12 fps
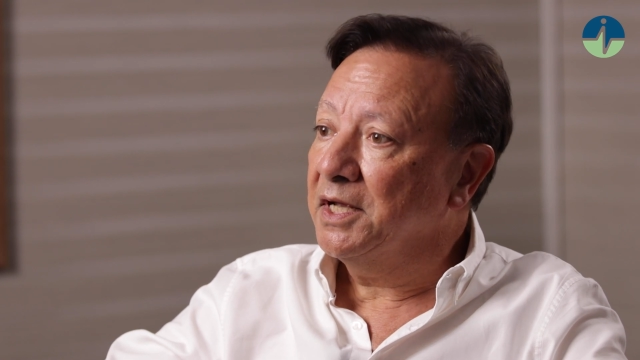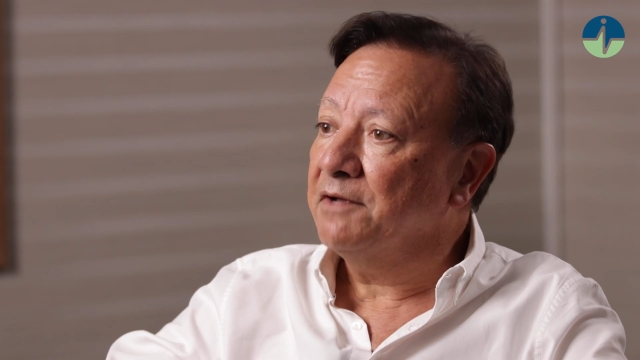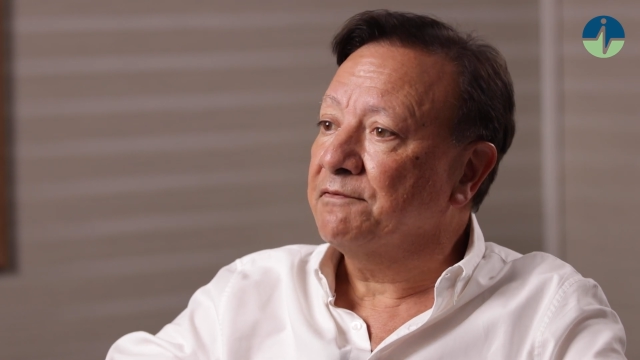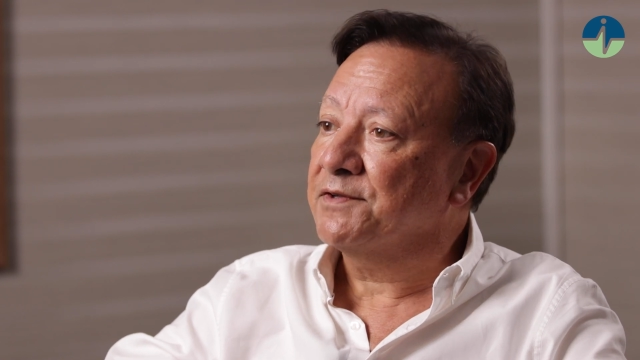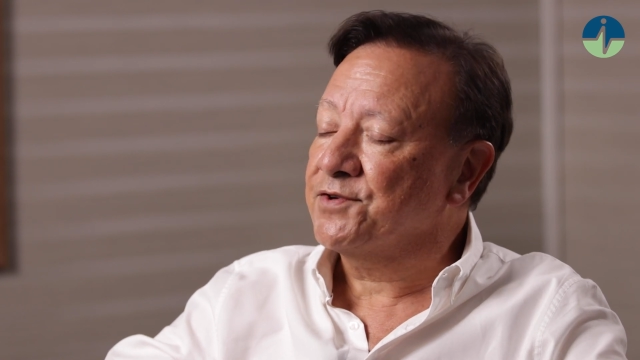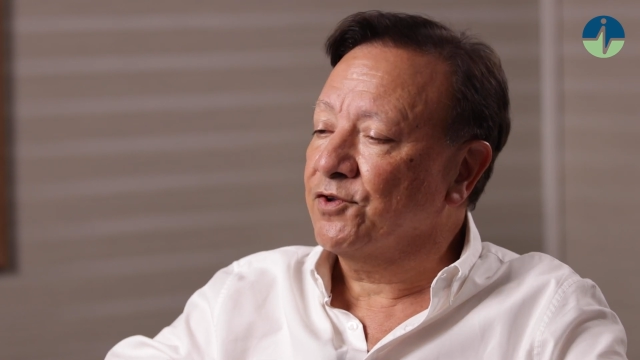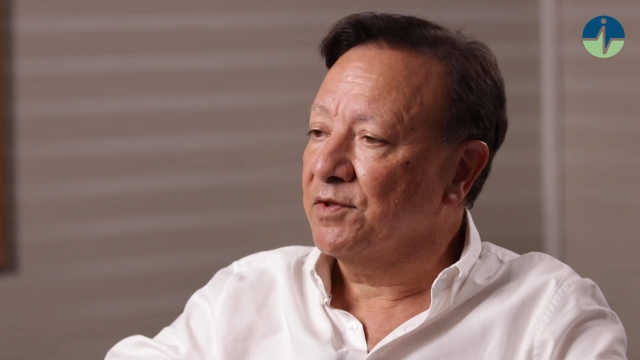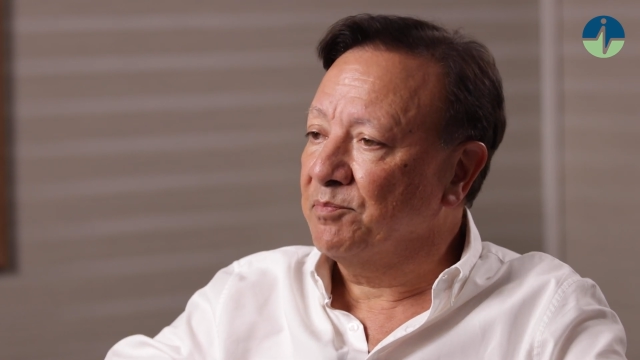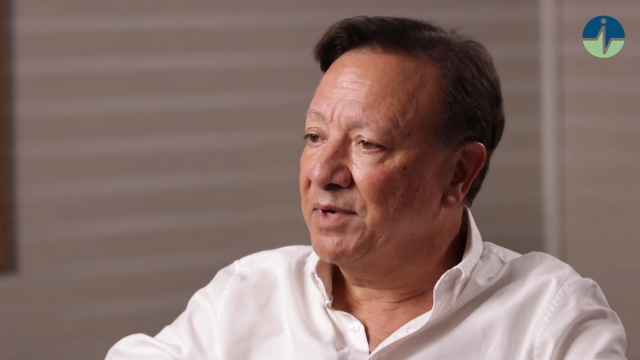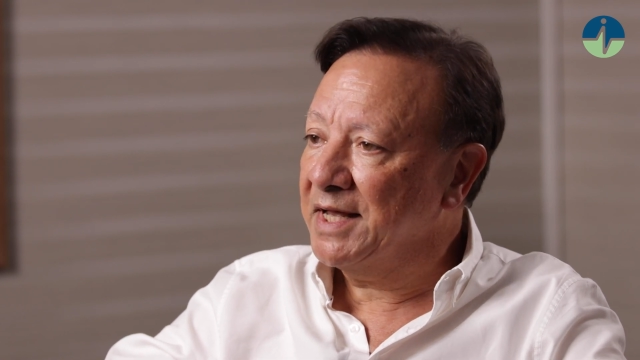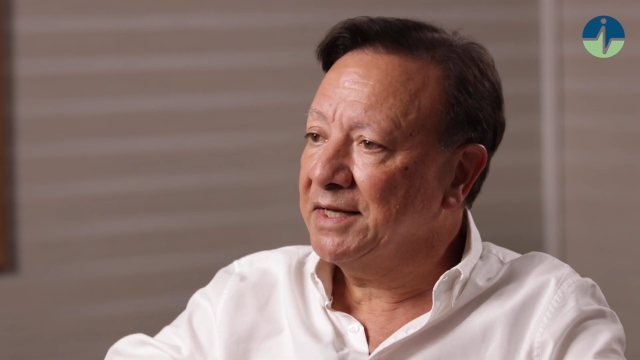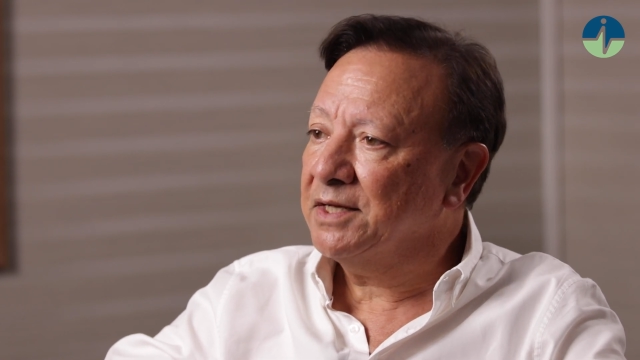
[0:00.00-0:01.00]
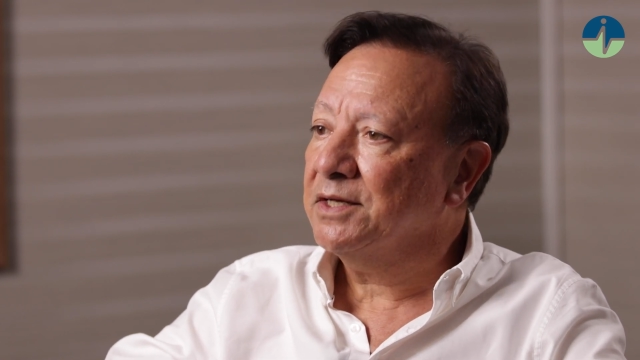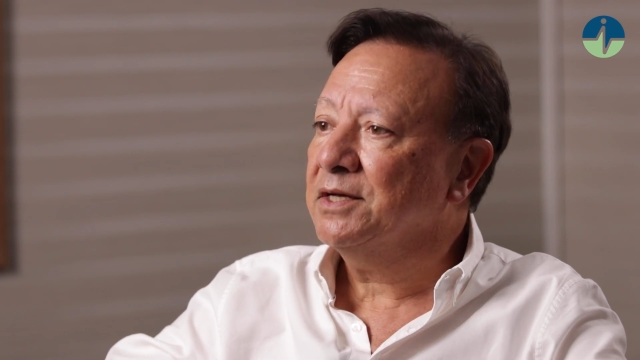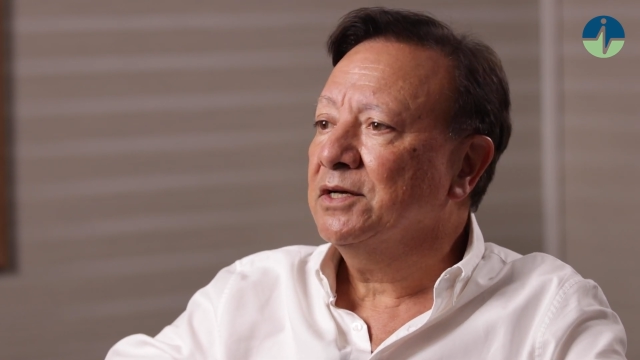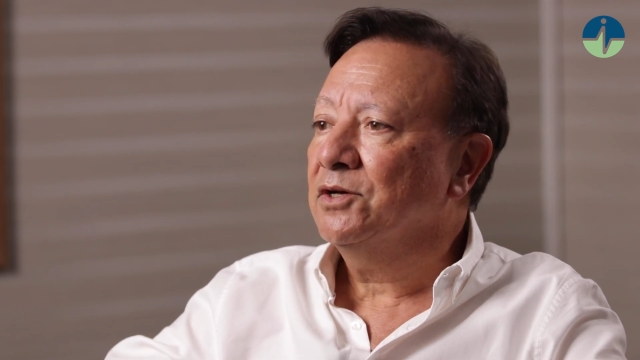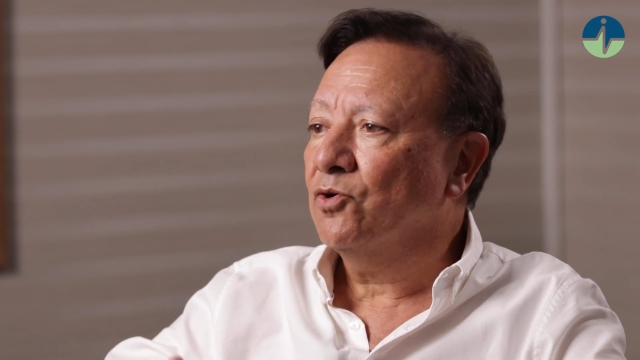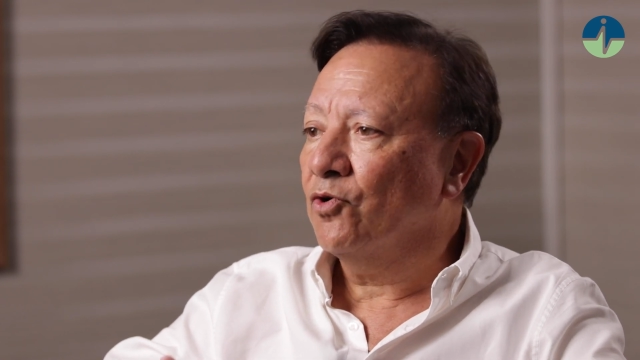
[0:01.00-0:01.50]
if it's on the bladder
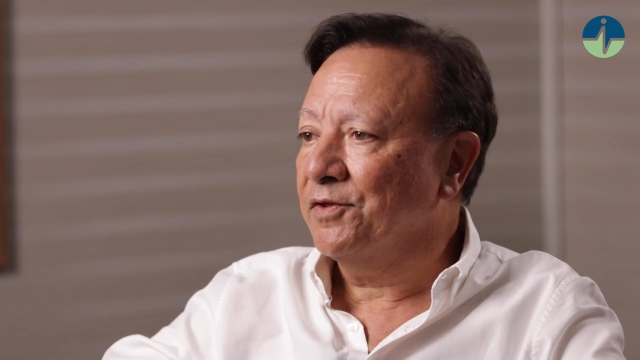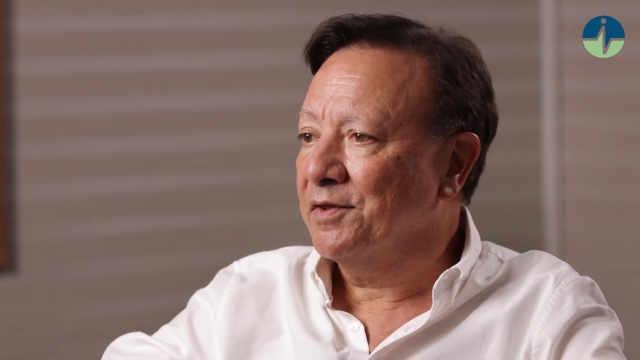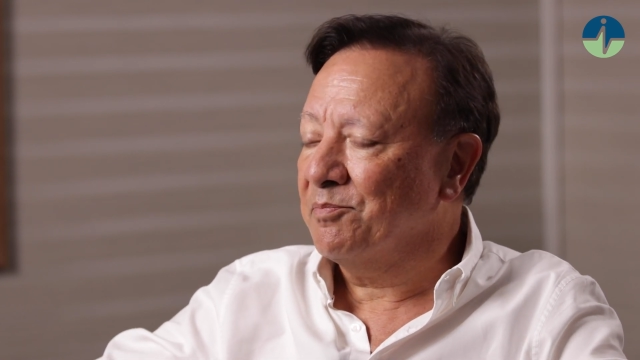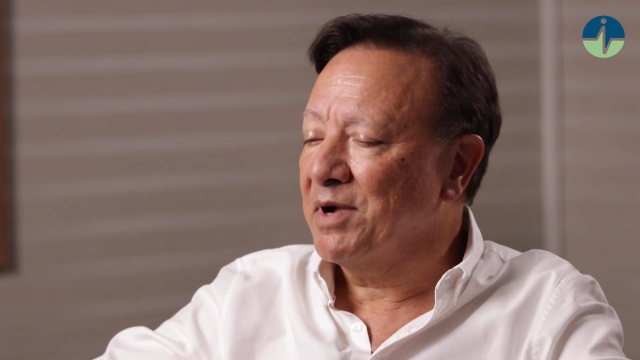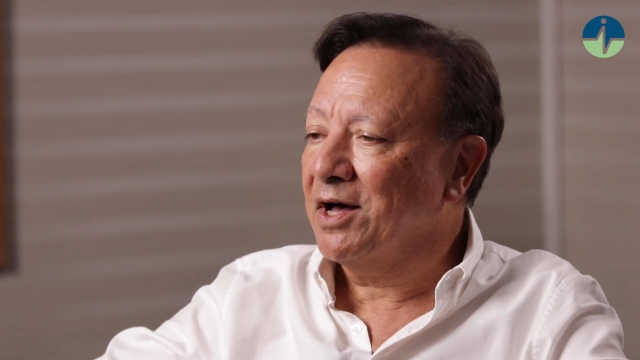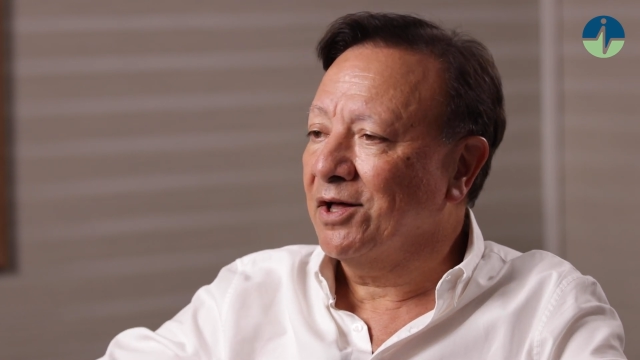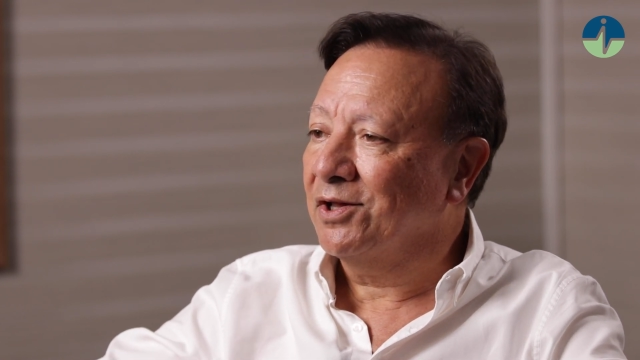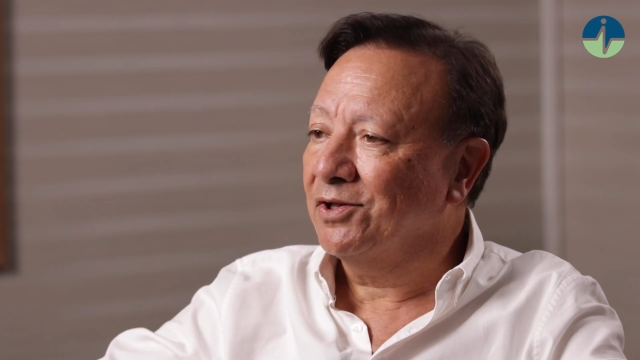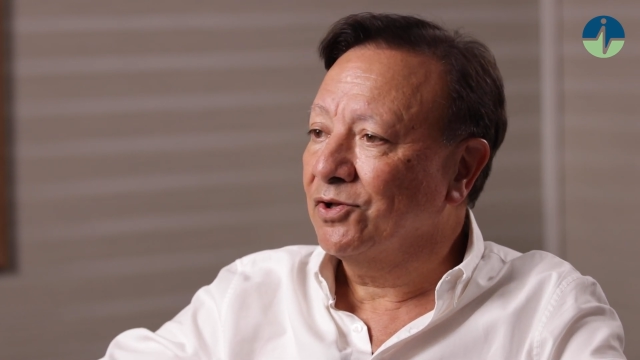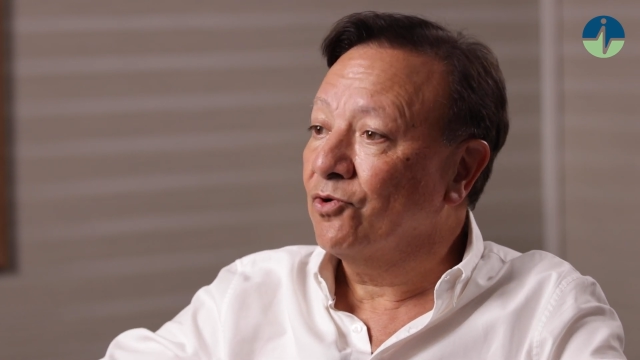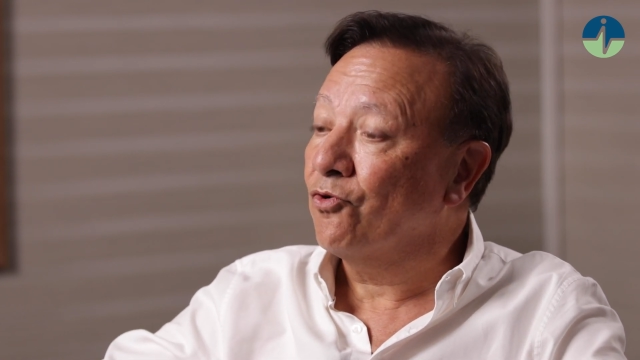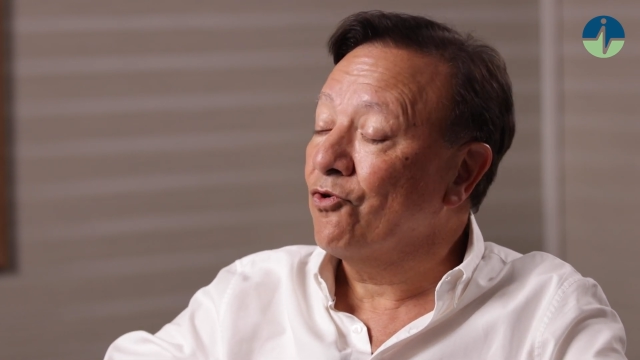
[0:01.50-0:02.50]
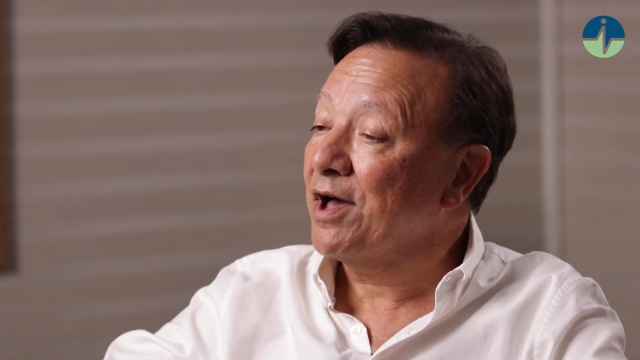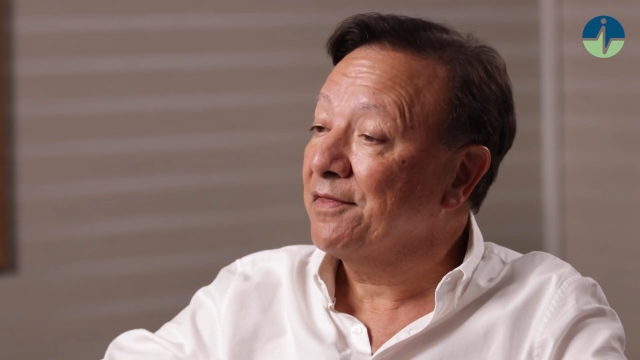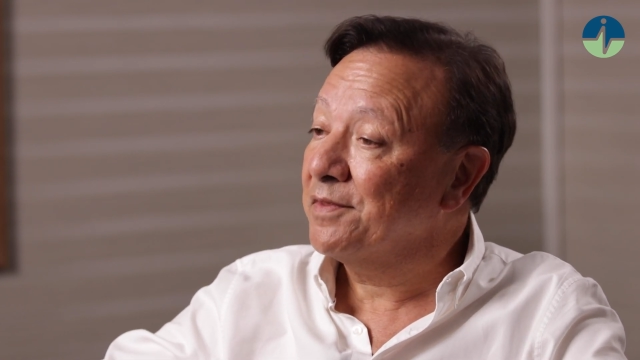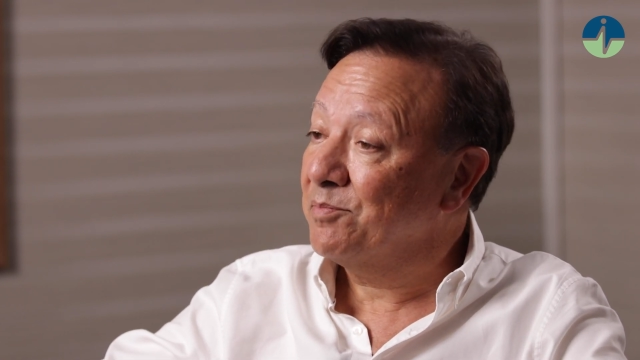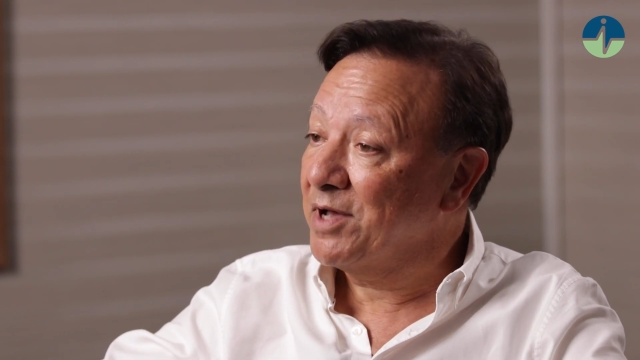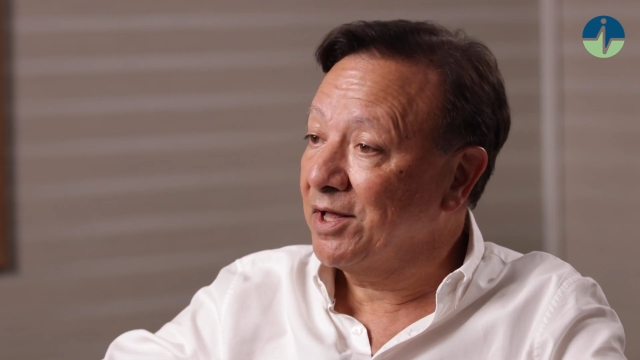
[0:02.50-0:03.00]
or in the bowel or
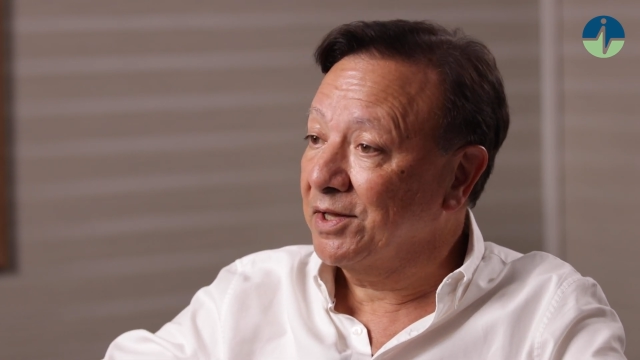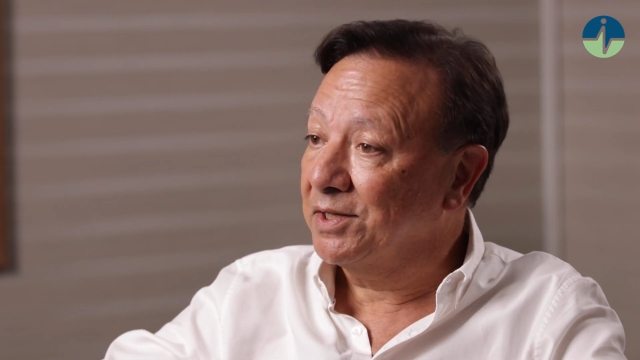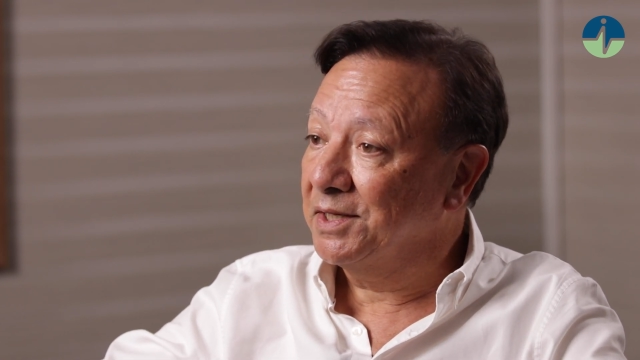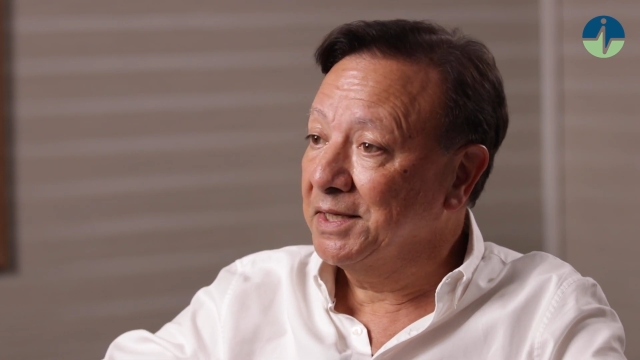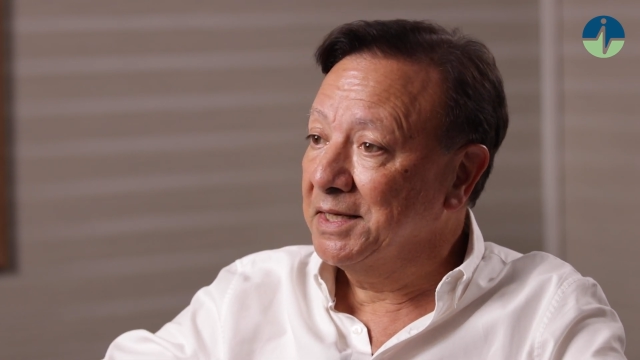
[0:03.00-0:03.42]
around the bowel.